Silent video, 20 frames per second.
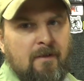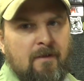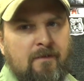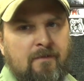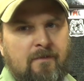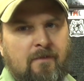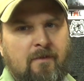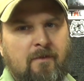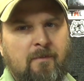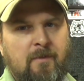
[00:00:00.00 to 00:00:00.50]

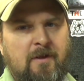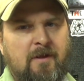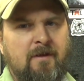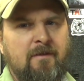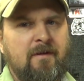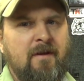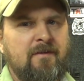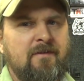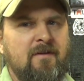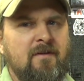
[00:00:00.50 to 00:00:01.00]
So it'll be
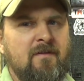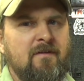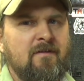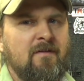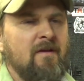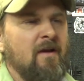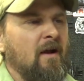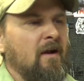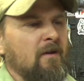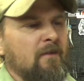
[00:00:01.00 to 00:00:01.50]
interesting to
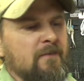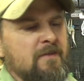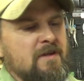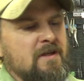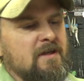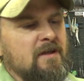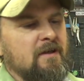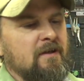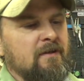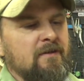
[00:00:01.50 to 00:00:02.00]
see how
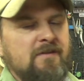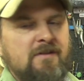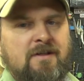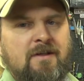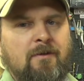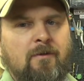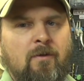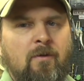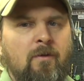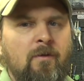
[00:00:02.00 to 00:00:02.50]
the
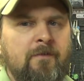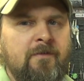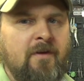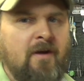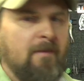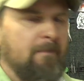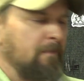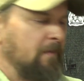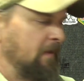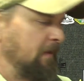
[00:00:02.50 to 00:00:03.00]
steel holds
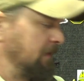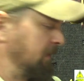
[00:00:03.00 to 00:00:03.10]
up.